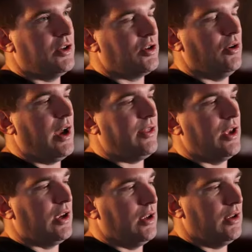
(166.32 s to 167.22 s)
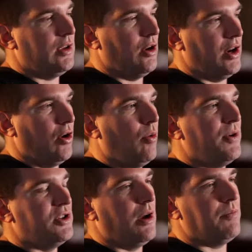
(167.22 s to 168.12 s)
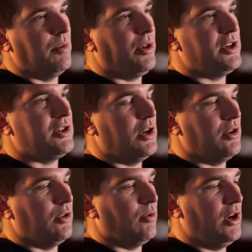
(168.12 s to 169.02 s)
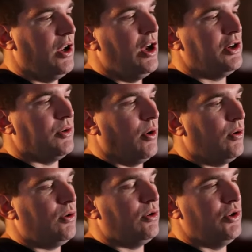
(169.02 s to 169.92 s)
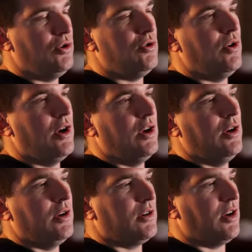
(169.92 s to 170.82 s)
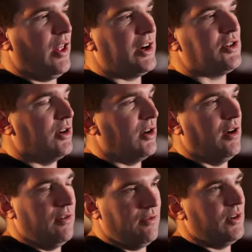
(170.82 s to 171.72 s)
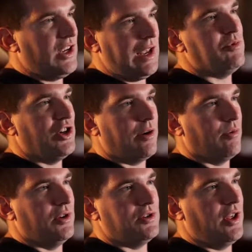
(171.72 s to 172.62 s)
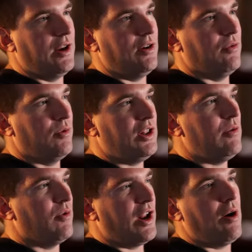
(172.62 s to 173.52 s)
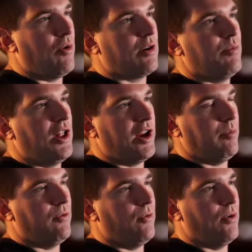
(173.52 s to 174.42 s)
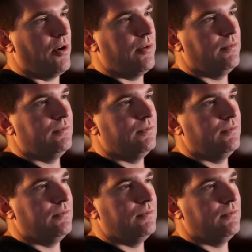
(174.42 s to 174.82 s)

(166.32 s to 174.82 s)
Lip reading: And so I think, it opens up the PlayStation 3 to a whole new collection of game genres that really were not workable on it before.